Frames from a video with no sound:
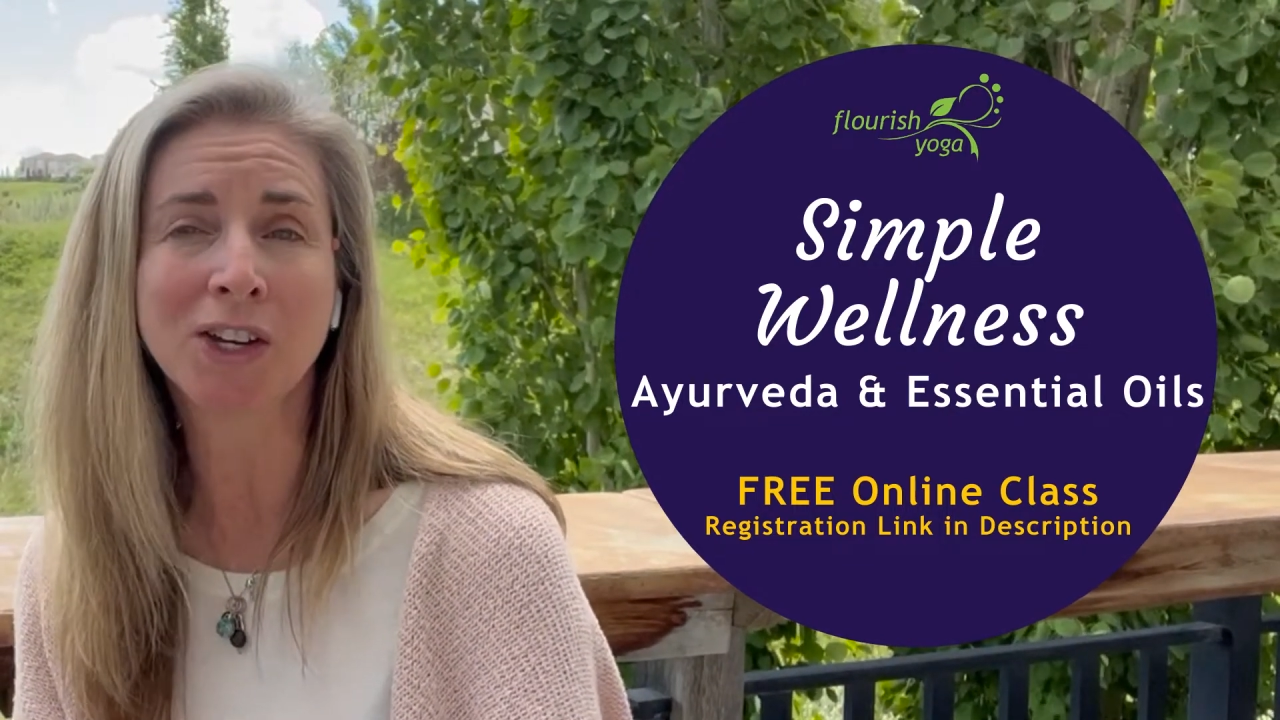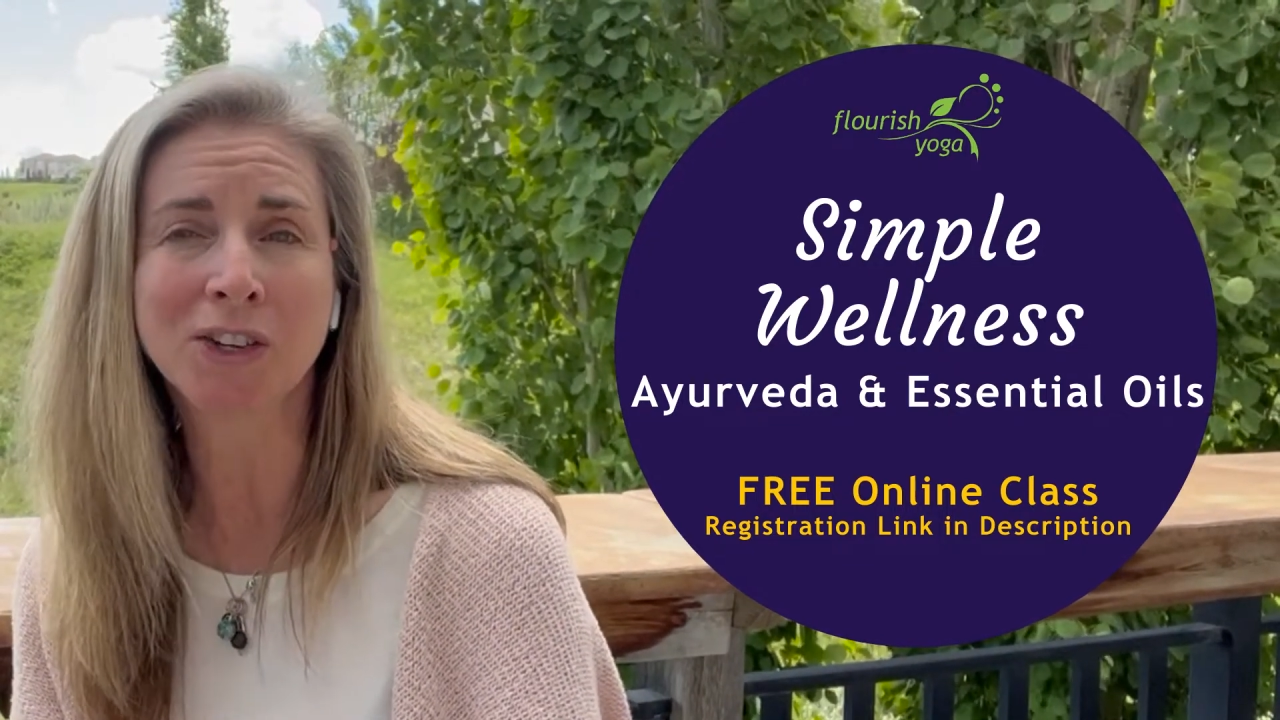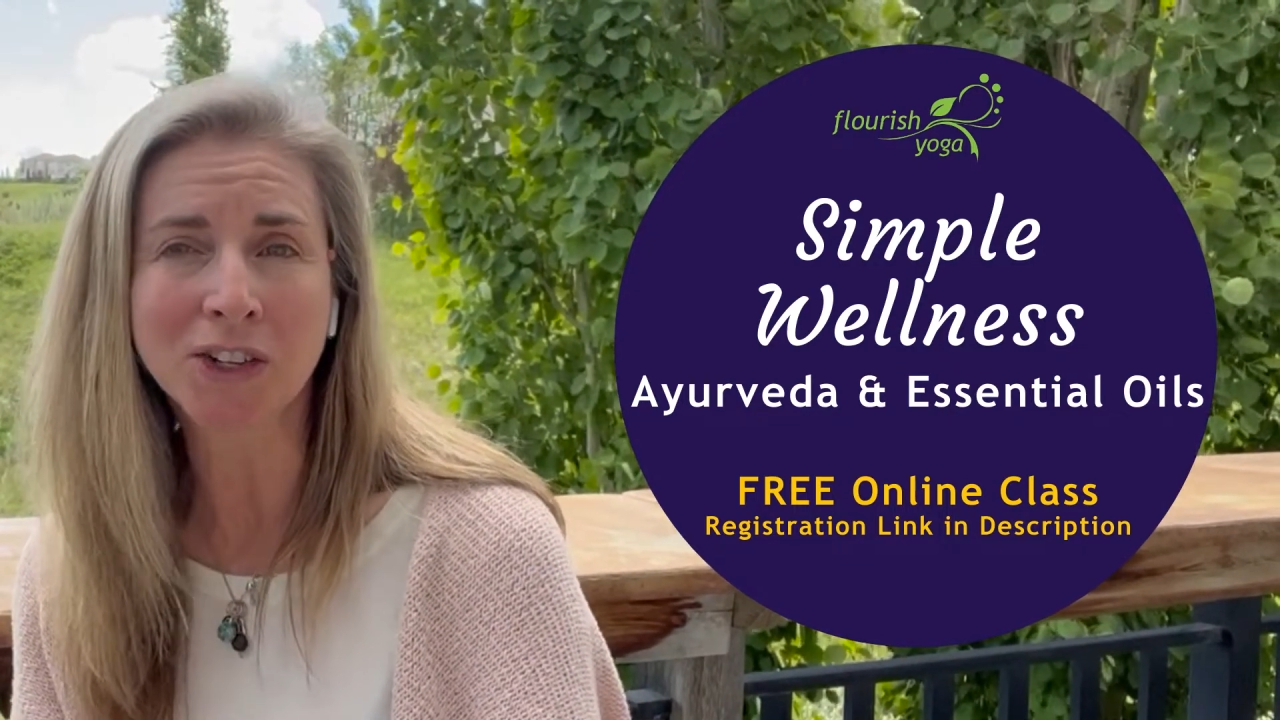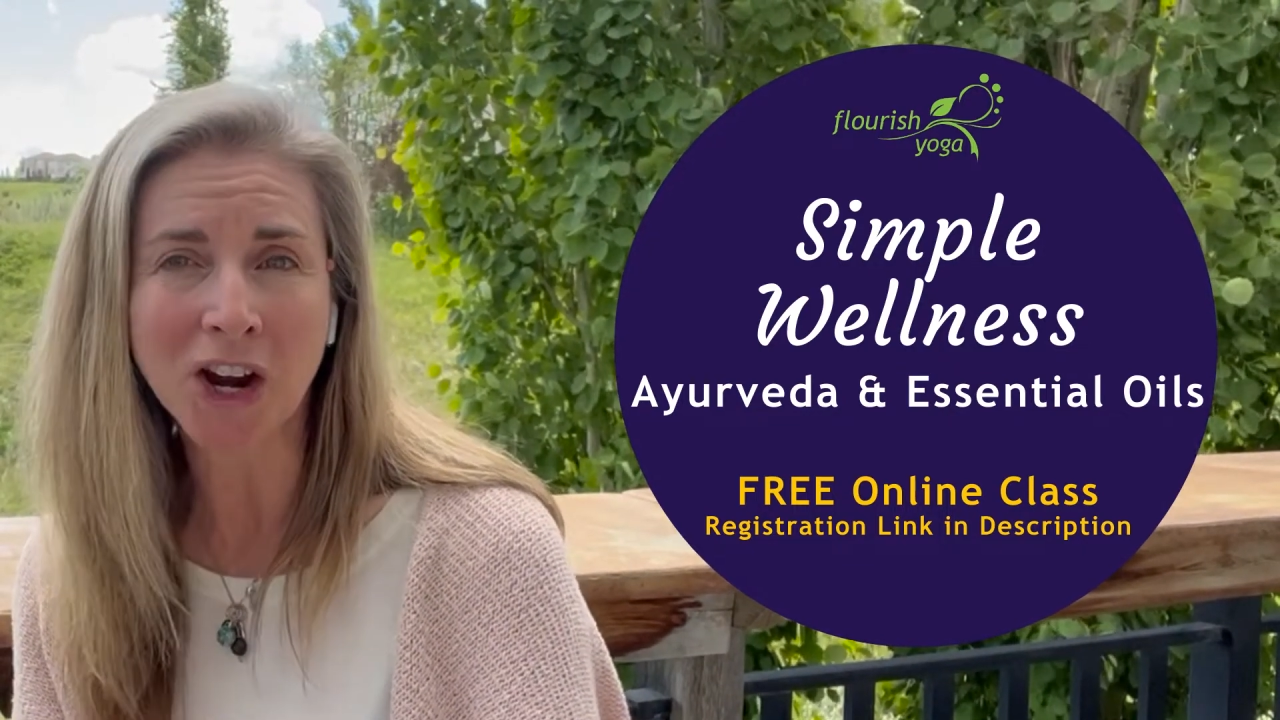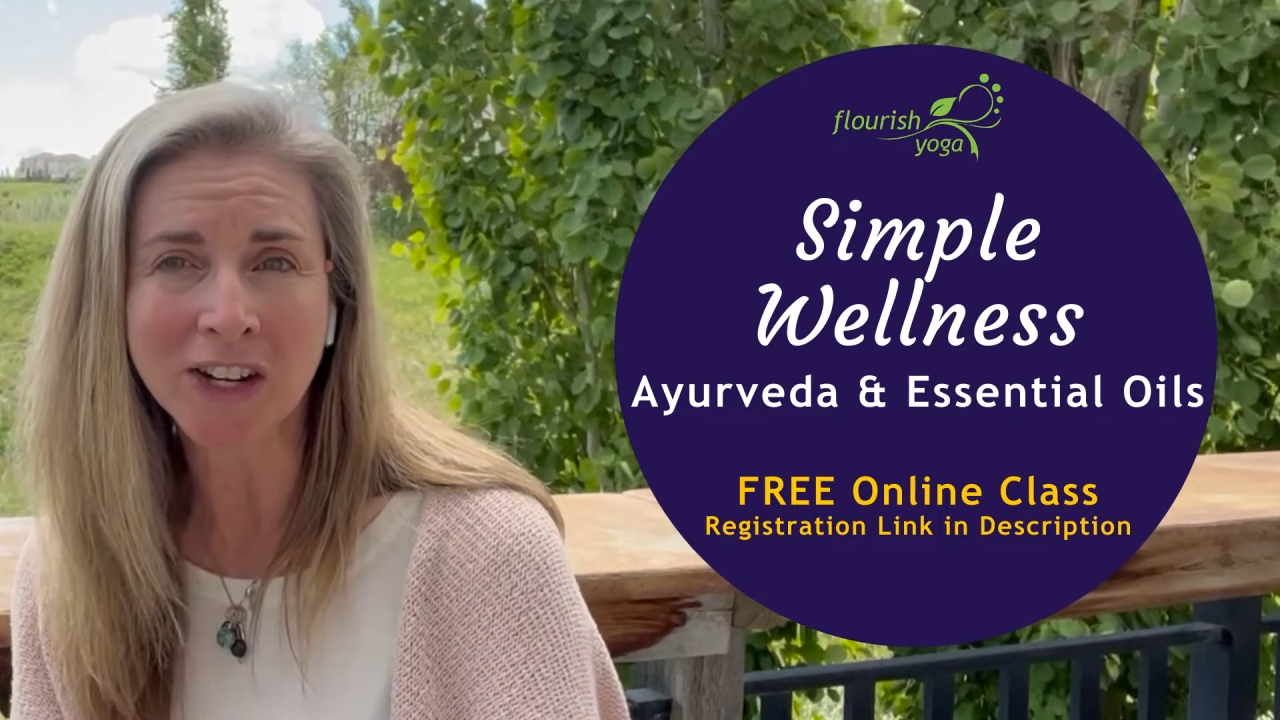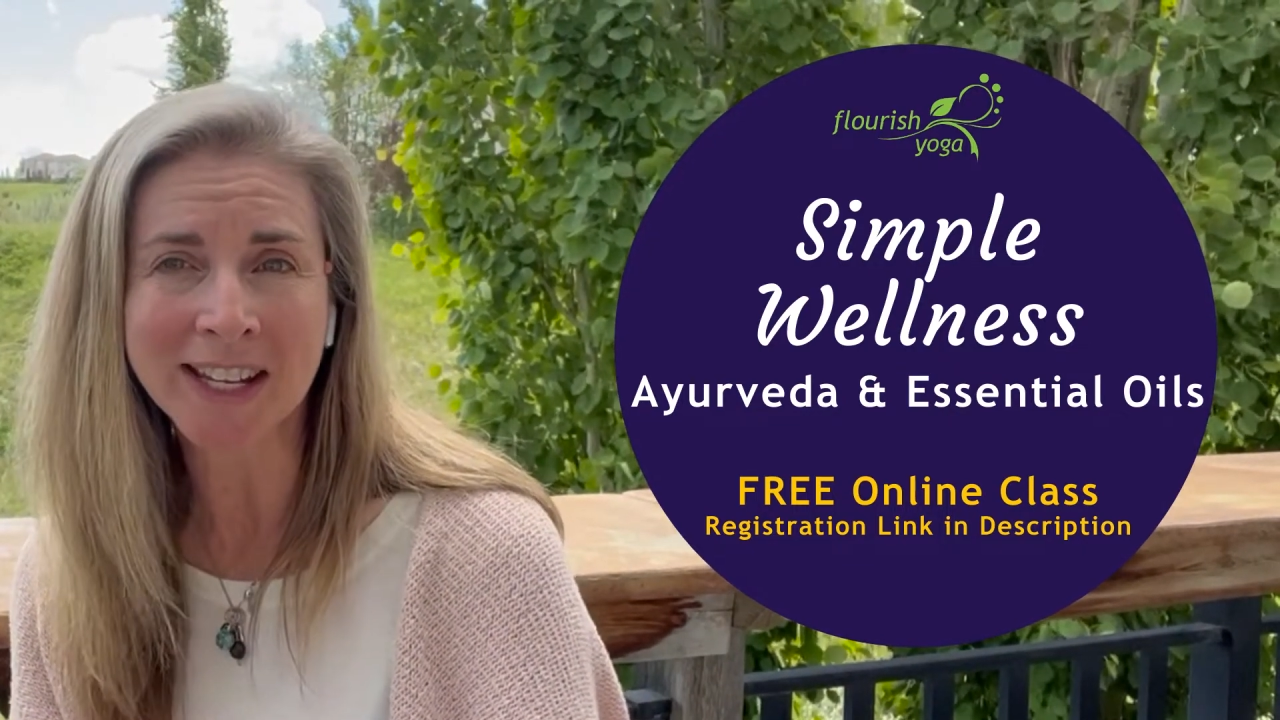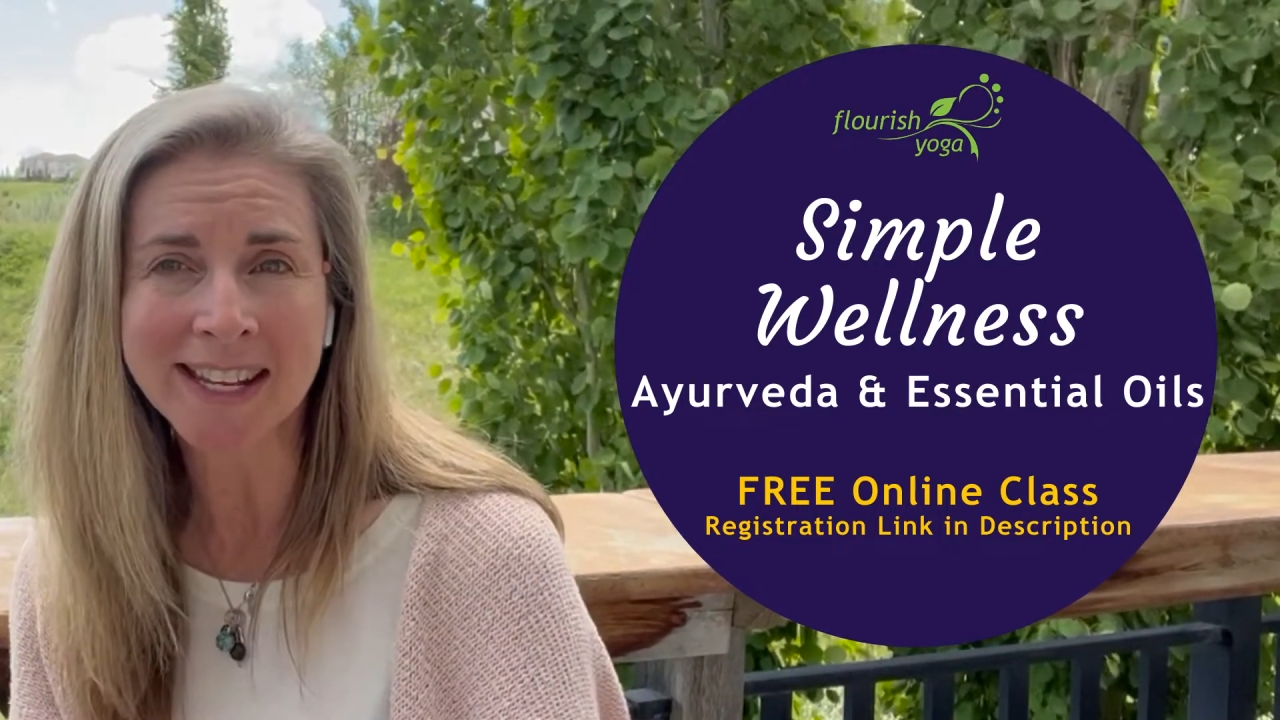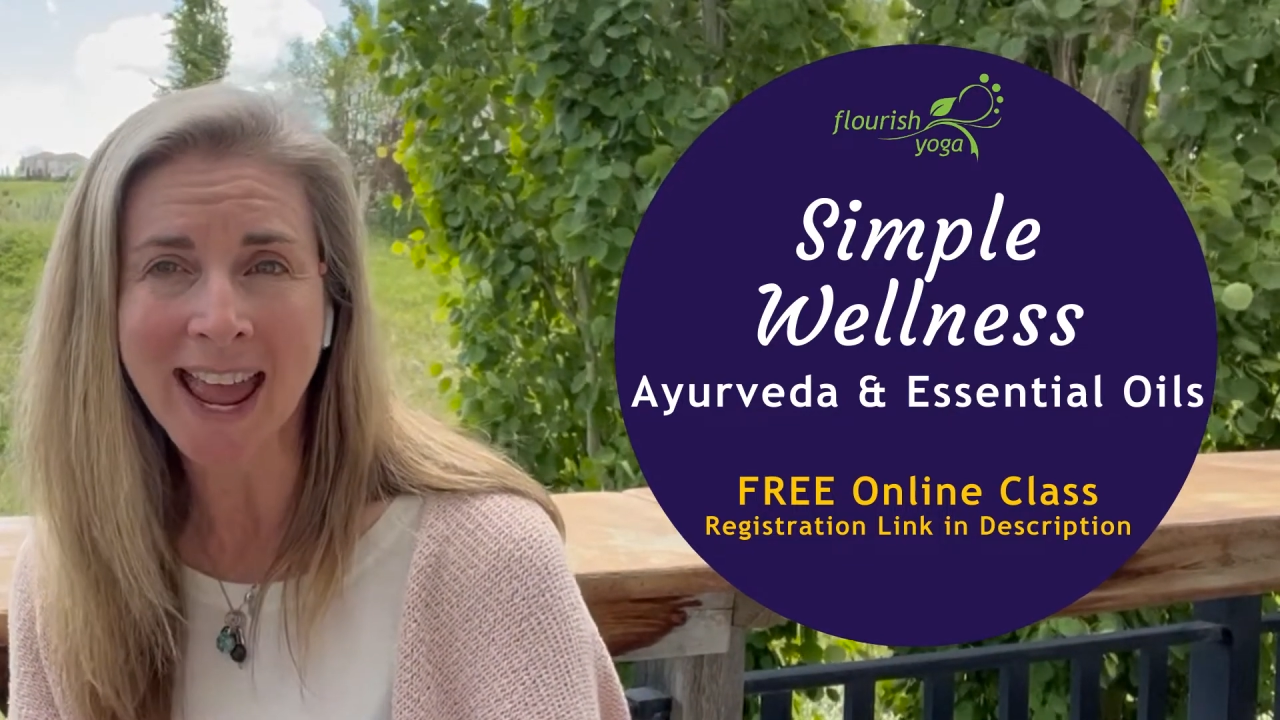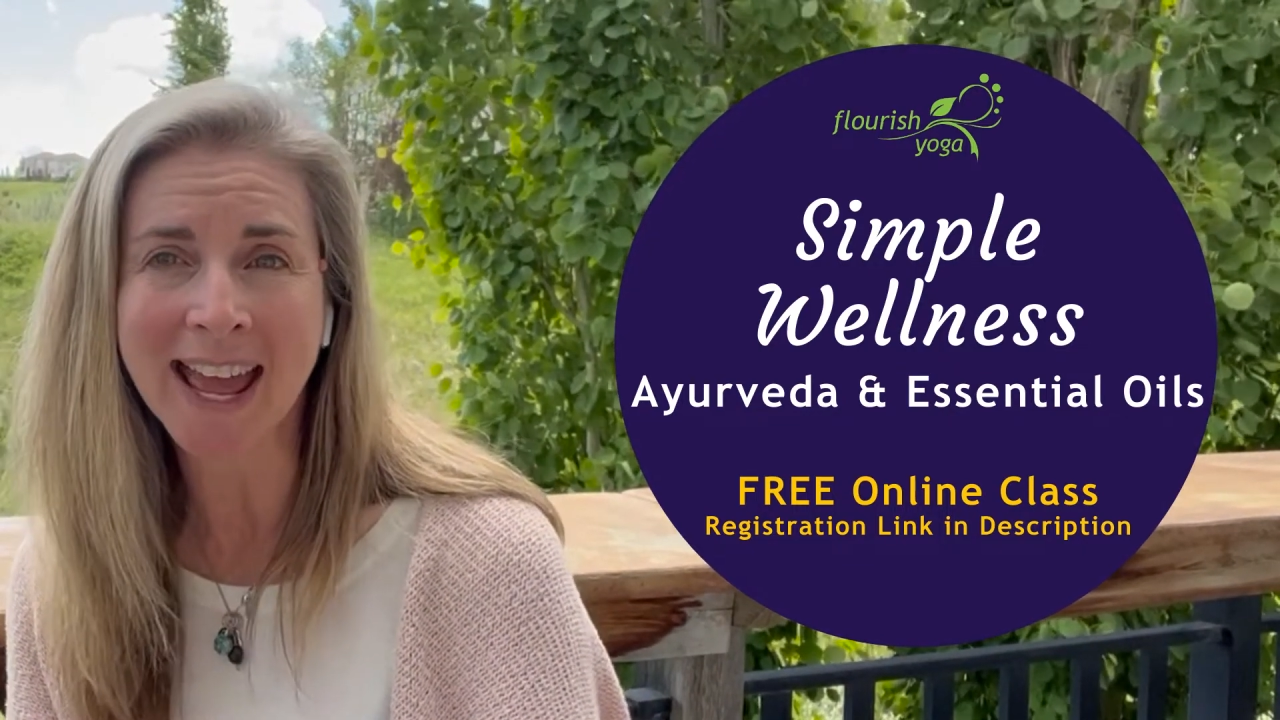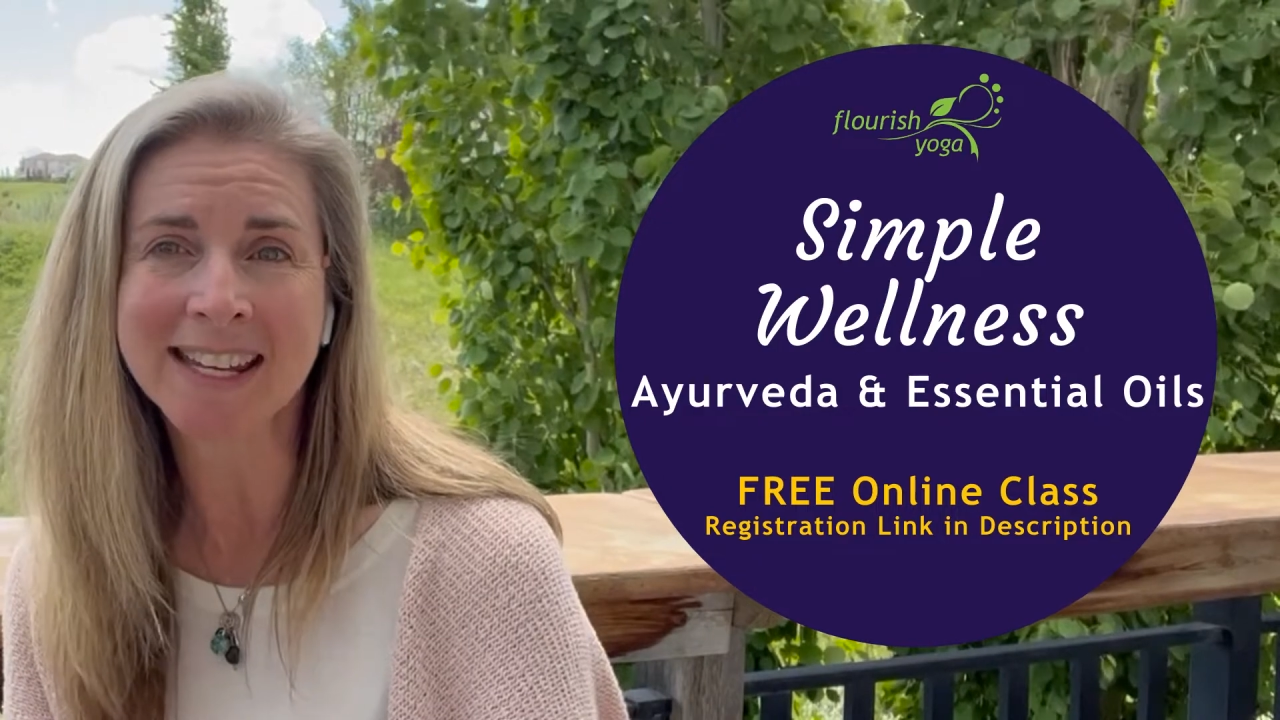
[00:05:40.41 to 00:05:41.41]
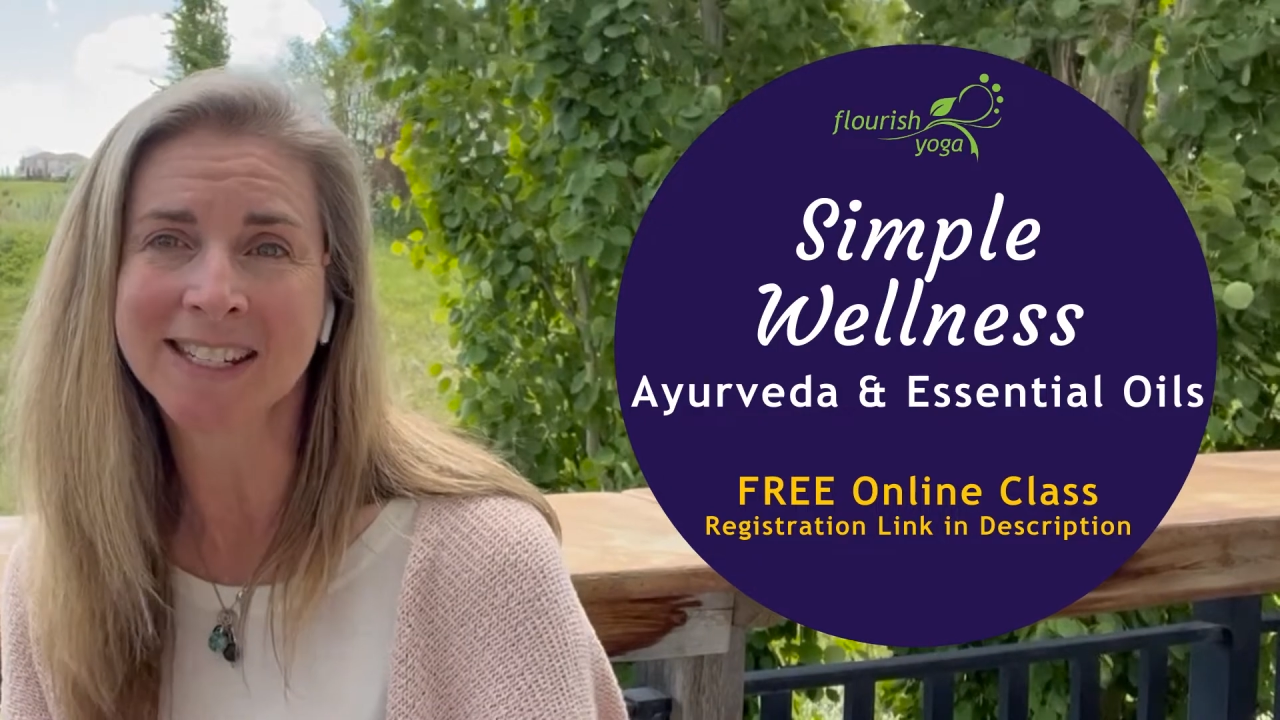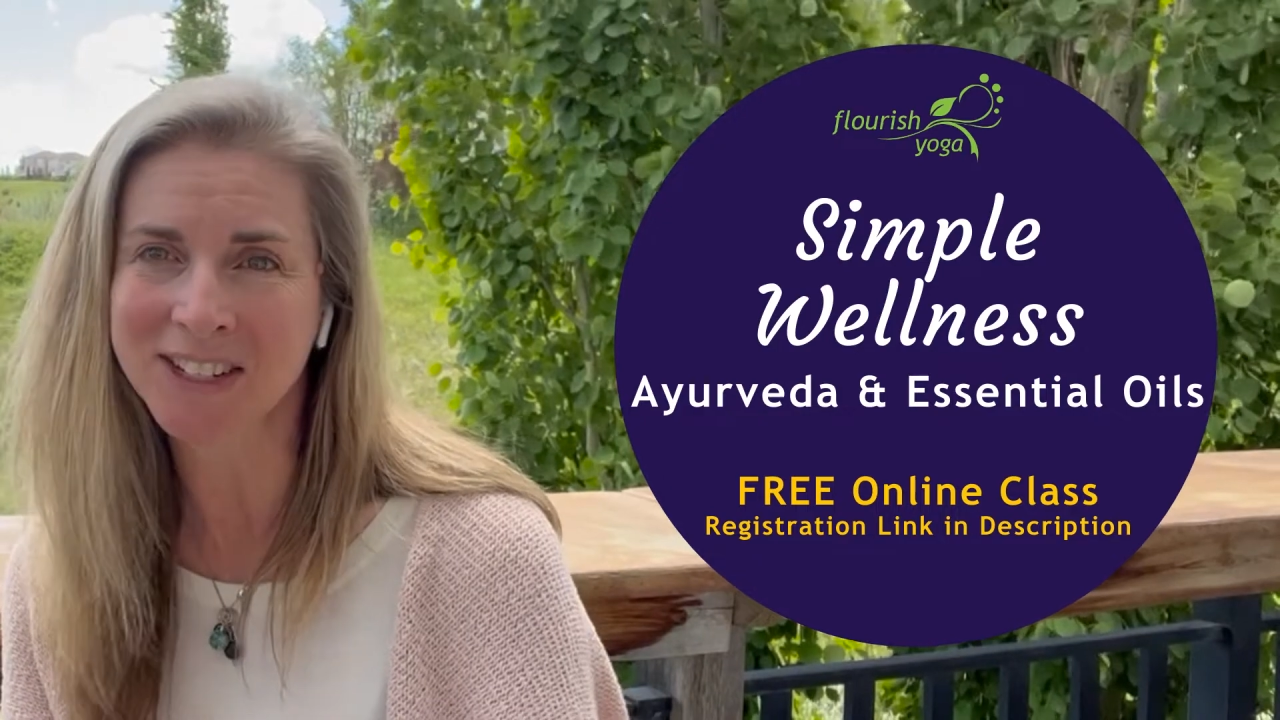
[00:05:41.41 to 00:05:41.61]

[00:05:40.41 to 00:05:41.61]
in your garden and